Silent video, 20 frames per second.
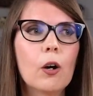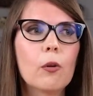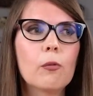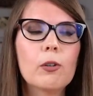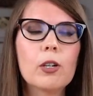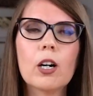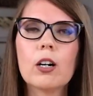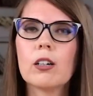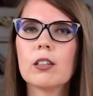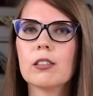
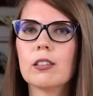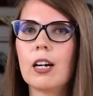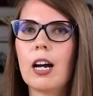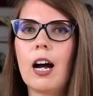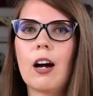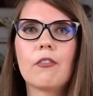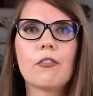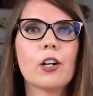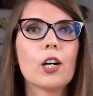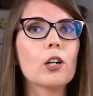We also
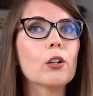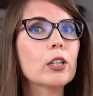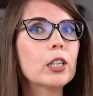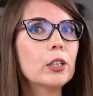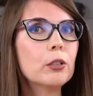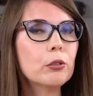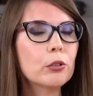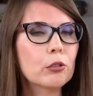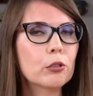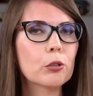have our
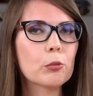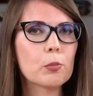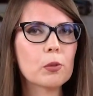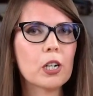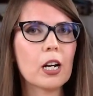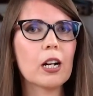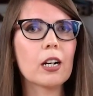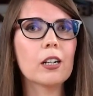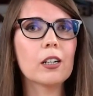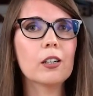YouTube
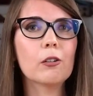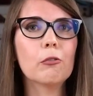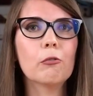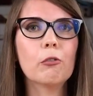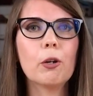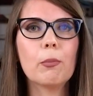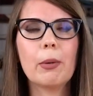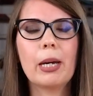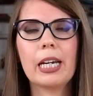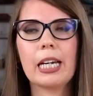channel.
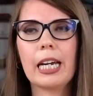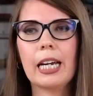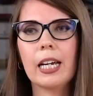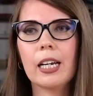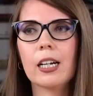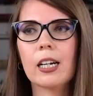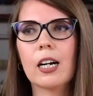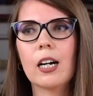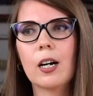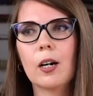We make
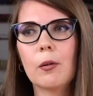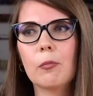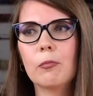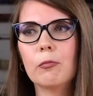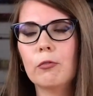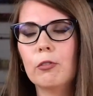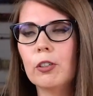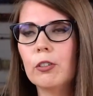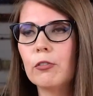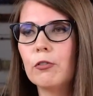
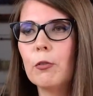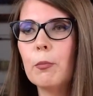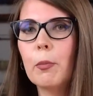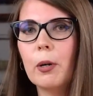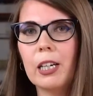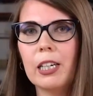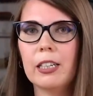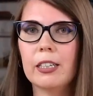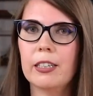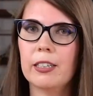income with
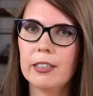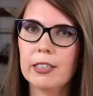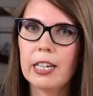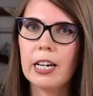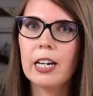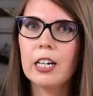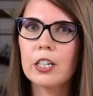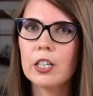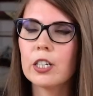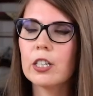
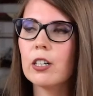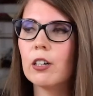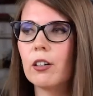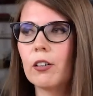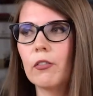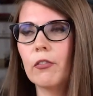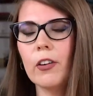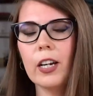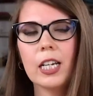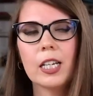monetization on
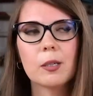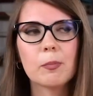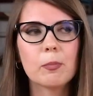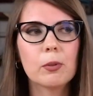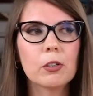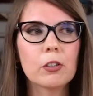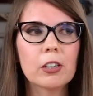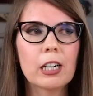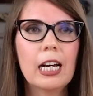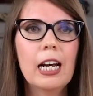
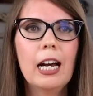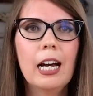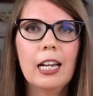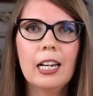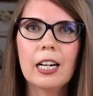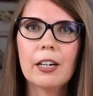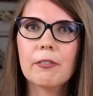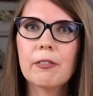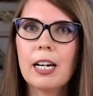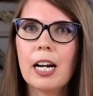Facebook.
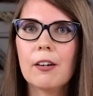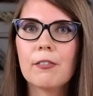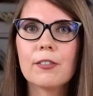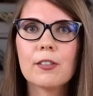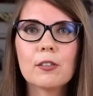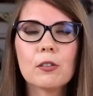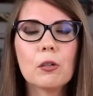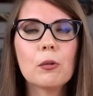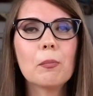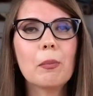Like, we have
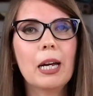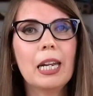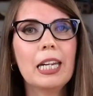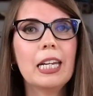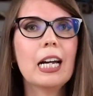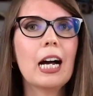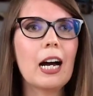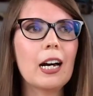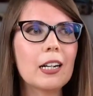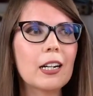so
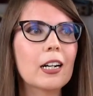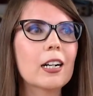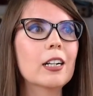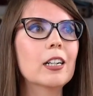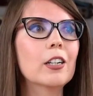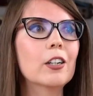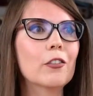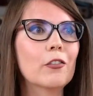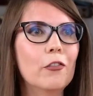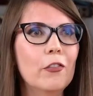many
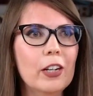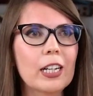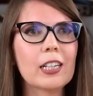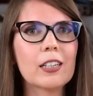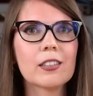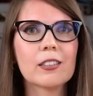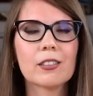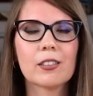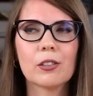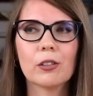other
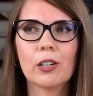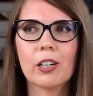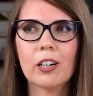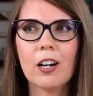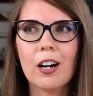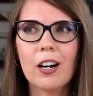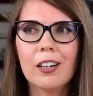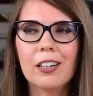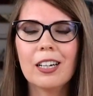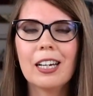things going
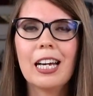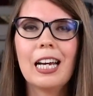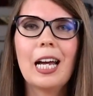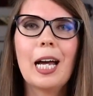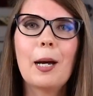on.